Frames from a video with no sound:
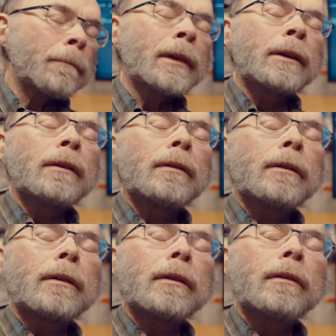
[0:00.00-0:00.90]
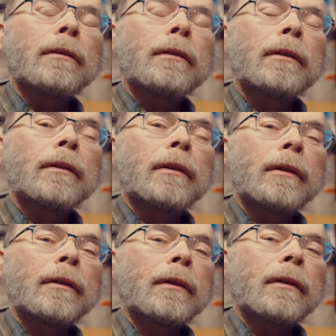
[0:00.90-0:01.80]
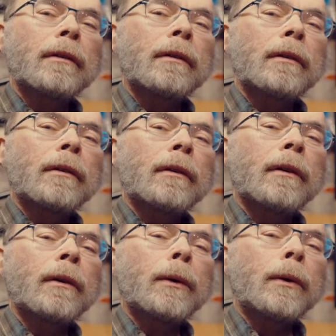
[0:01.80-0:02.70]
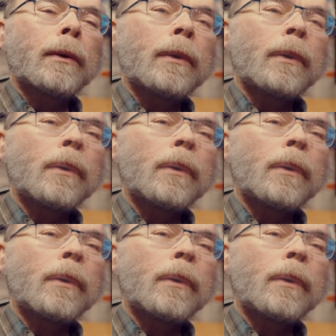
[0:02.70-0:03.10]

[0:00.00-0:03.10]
How did you get started, and what are you doing now?